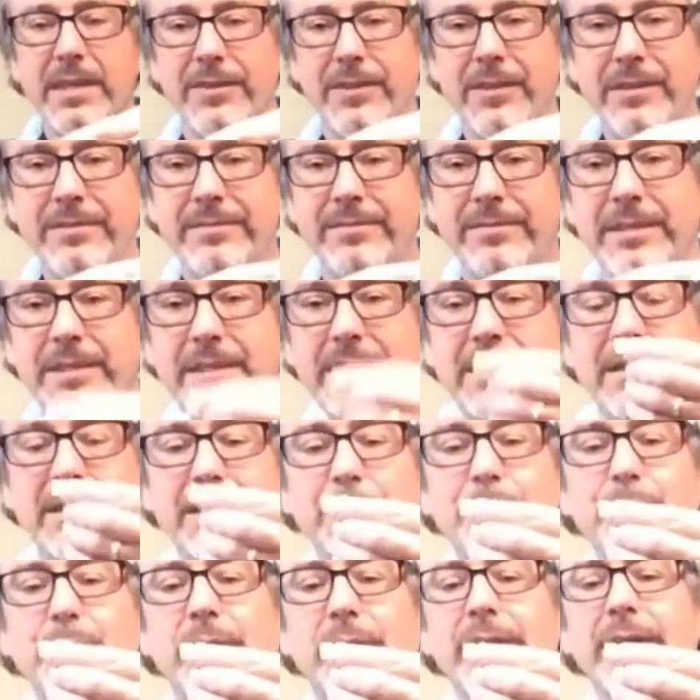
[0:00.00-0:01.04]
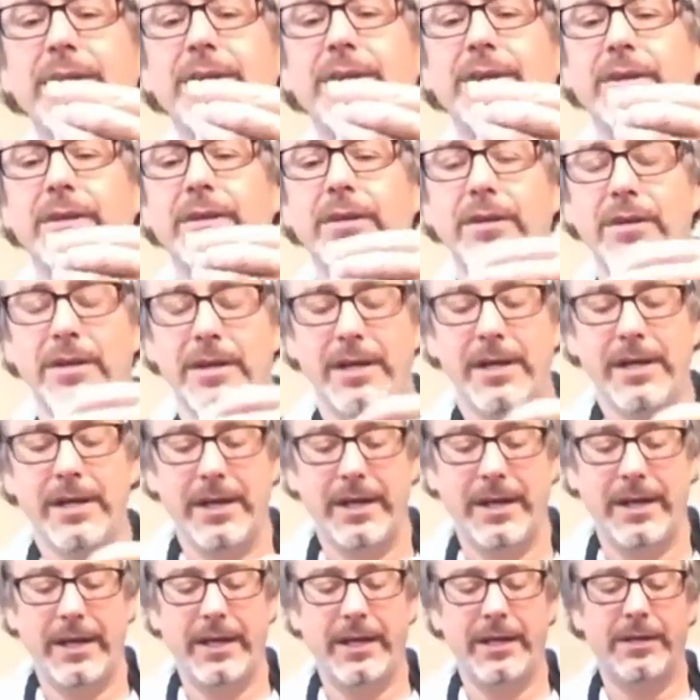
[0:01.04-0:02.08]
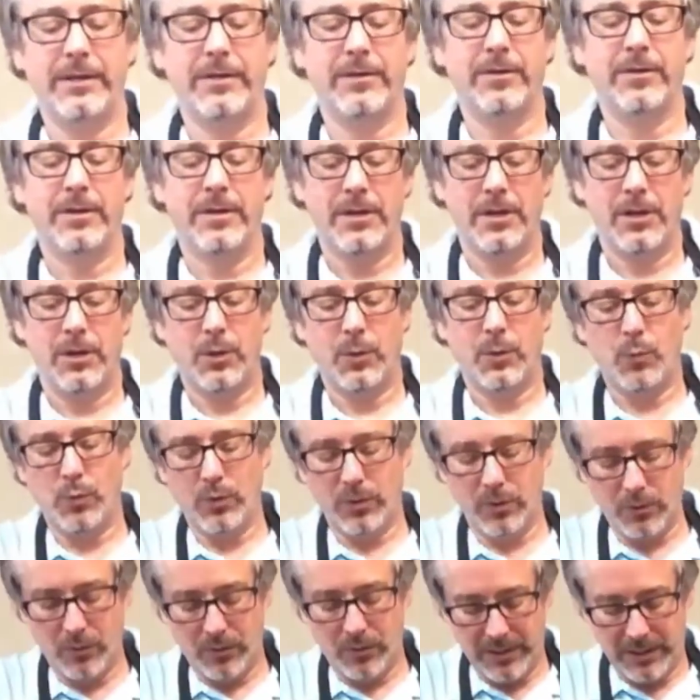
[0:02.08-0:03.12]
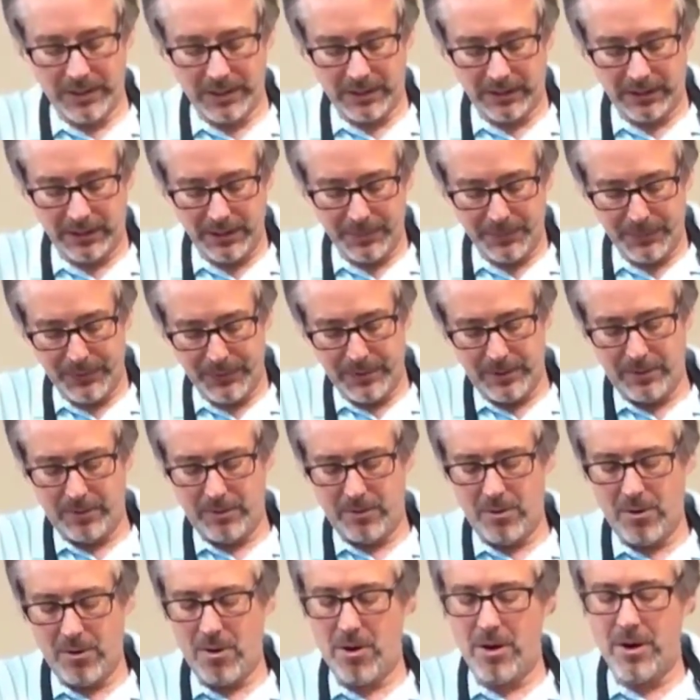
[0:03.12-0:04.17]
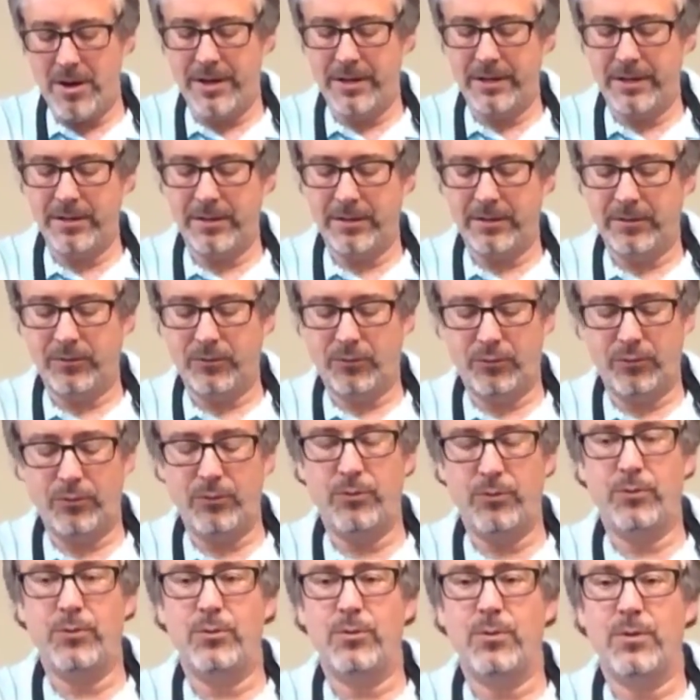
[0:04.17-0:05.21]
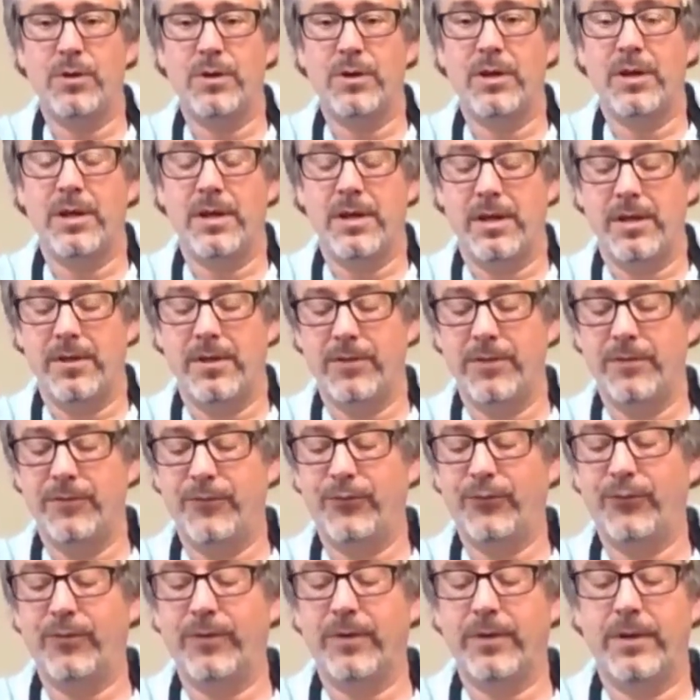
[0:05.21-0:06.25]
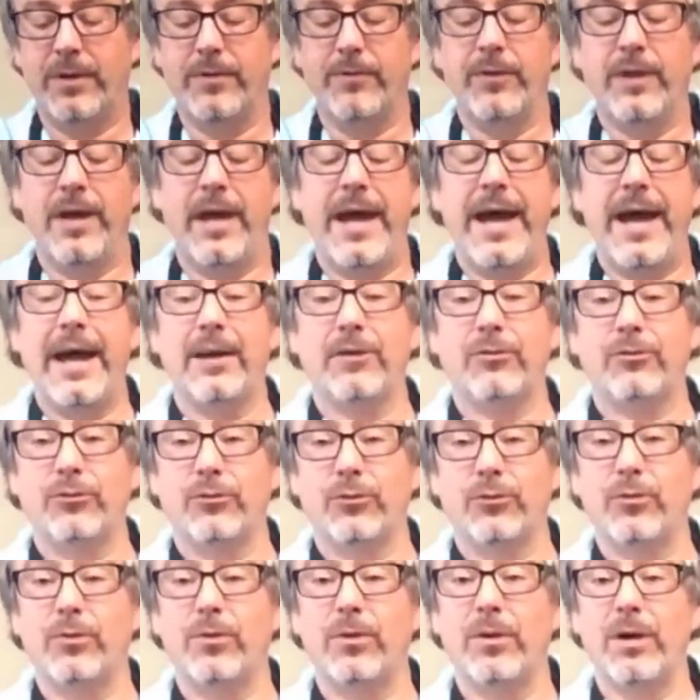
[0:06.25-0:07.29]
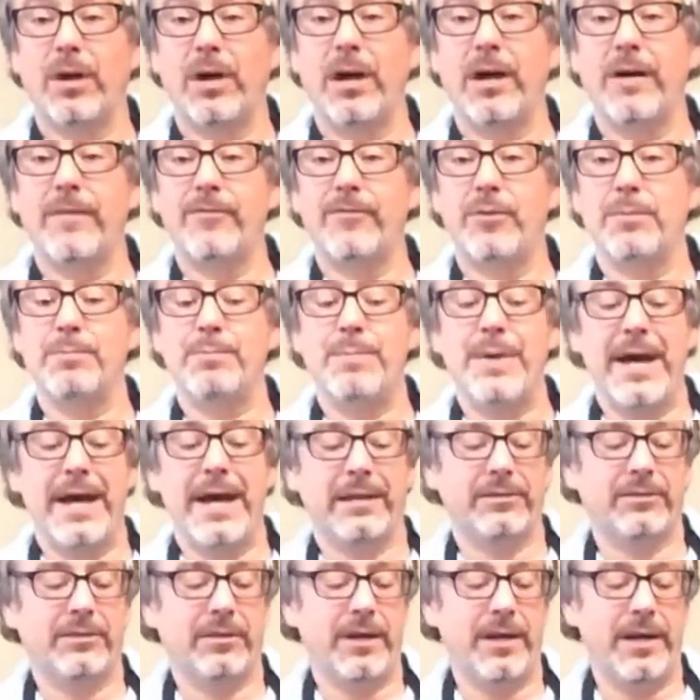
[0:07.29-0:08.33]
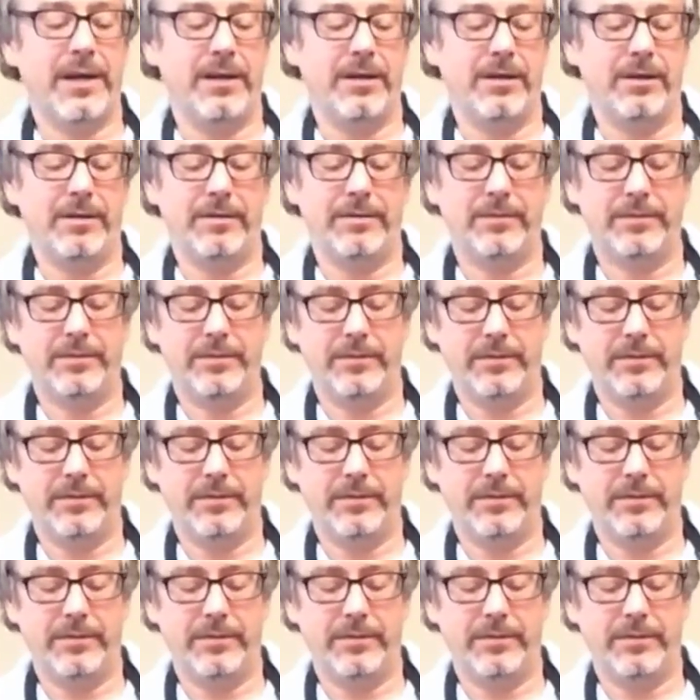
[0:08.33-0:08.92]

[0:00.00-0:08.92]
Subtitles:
this C-clip right here, and we're going to clip it on to the axle of the back tire.